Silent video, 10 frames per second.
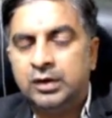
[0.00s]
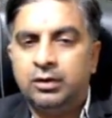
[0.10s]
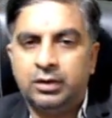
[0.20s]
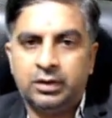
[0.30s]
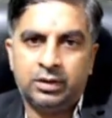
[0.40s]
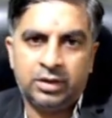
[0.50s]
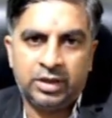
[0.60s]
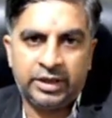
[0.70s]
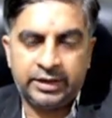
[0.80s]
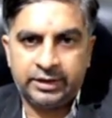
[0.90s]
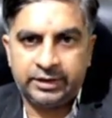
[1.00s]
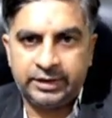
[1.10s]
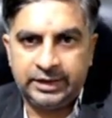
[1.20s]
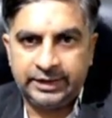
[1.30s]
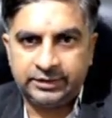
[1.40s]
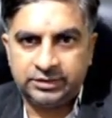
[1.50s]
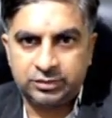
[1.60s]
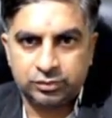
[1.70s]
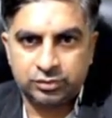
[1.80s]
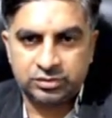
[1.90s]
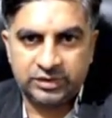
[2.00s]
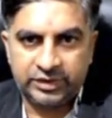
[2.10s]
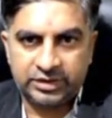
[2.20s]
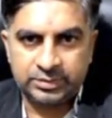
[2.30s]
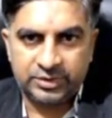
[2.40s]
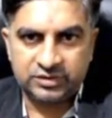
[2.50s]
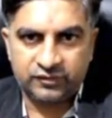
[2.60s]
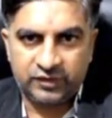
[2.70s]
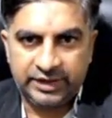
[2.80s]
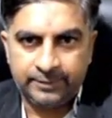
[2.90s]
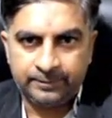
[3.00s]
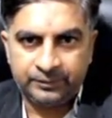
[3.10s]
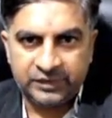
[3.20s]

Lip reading: or I can write like this also, 7x plus 5.